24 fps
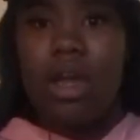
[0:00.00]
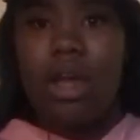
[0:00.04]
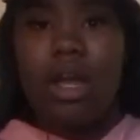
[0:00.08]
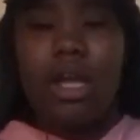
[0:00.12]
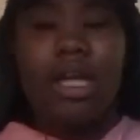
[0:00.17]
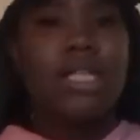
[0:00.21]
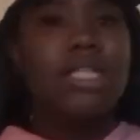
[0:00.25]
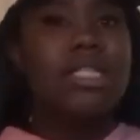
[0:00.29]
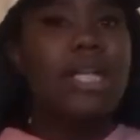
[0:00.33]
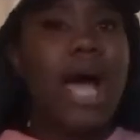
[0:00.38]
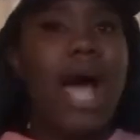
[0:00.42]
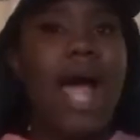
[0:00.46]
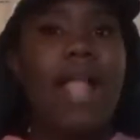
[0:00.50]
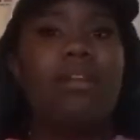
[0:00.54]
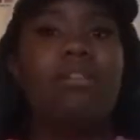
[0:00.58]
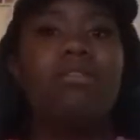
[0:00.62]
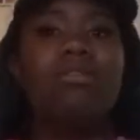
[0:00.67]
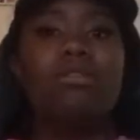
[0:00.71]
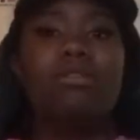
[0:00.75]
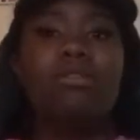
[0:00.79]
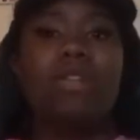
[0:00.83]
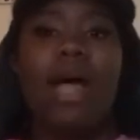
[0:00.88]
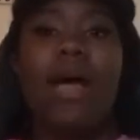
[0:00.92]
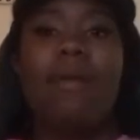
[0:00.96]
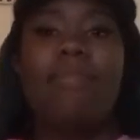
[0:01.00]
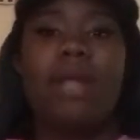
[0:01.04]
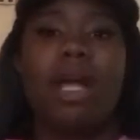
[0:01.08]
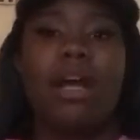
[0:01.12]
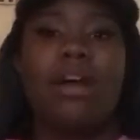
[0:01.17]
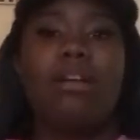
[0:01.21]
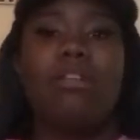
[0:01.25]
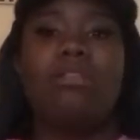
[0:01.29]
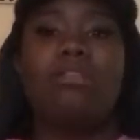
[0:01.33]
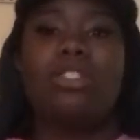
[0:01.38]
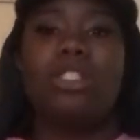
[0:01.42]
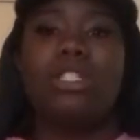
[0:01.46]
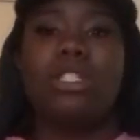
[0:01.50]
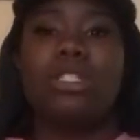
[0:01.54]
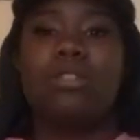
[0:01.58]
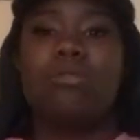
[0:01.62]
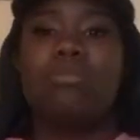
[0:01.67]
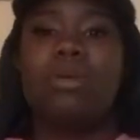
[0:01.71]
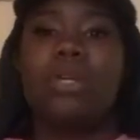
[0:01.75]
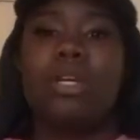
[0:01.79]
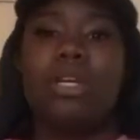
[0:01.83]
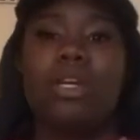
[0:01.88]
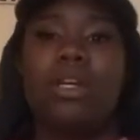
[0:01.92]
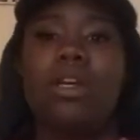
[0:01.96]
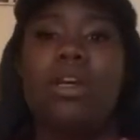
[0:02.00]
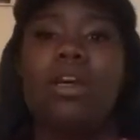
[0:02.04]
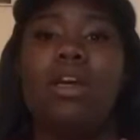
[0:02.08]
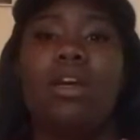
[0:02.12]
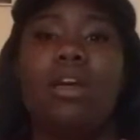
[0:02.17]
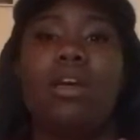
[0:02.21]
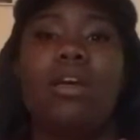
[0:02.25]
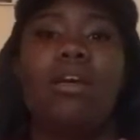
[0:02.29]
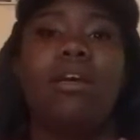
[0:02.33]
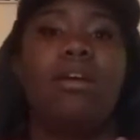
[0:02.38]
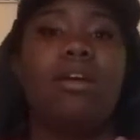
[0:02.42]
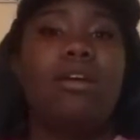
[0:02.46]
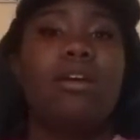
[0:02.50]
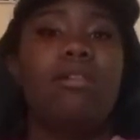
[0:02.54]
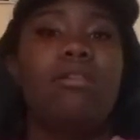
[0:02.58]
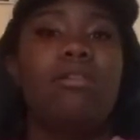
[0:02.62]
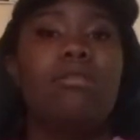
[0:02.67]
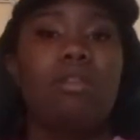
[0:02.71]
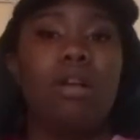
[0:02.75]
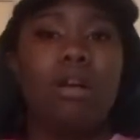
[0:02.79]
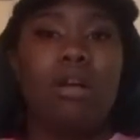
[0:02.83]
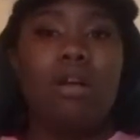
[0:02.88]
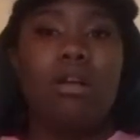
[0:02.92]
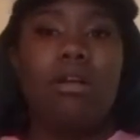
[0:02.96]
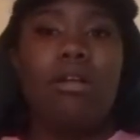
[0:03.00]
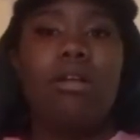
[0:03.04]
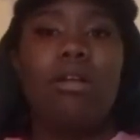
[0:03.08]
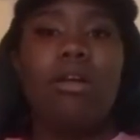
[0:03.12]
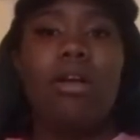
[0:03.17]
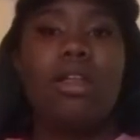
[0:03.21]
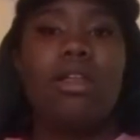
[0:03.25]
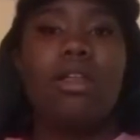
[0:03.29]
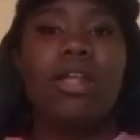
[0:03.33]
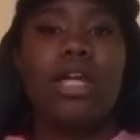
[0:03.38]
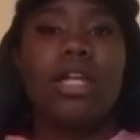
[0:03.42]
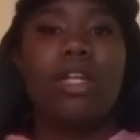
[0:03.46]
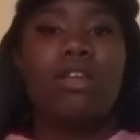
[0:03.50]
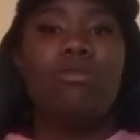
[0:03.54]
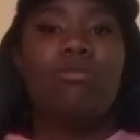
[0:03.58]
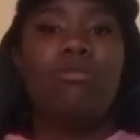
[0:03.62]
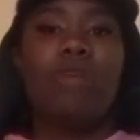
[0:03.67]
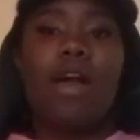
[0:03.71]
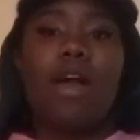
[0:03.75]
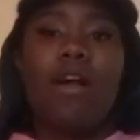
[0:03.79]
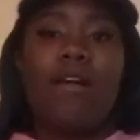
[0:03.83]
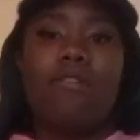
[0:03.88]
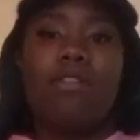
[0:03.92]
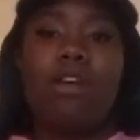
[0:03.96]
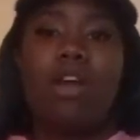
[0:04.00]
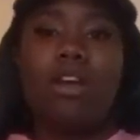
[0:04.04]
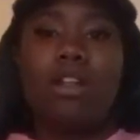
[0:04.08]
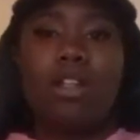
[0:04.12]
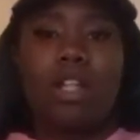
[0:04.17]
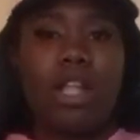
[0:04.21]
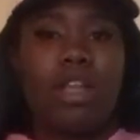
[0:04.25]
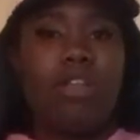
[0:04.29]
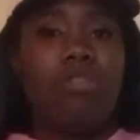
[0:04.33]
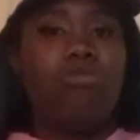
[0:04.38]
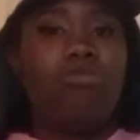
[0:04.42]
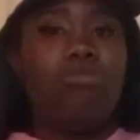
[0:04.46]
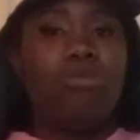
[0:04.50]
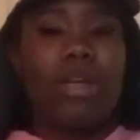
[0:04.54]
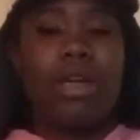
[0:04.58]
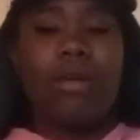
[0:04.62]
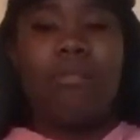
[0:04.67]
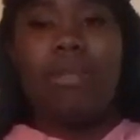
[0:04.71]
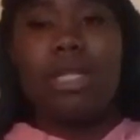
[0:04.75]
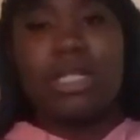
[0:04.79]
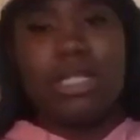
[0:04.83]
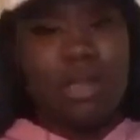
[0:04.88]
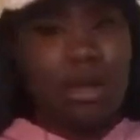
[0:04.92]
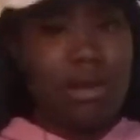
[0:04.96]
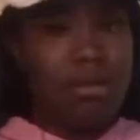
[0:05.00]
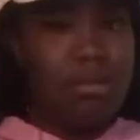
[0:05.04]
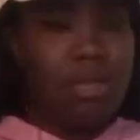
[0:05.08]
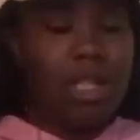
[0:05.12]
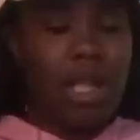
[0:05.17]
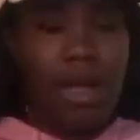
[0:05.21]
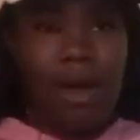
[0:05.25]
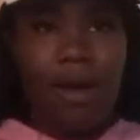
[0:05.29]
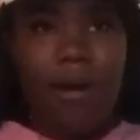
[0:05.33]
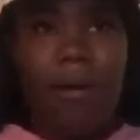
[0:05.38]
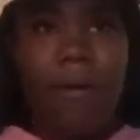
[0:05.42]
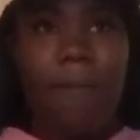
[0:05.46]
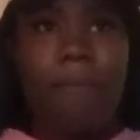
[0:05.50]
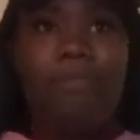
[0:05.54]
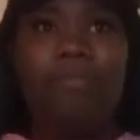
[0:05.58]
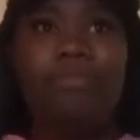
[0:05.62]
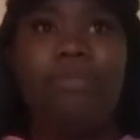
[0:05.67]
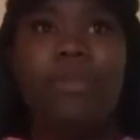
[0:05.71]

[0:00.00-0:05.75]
Because I don't do that. I'm not going to just be, you know, letting you act good and you give me something. No.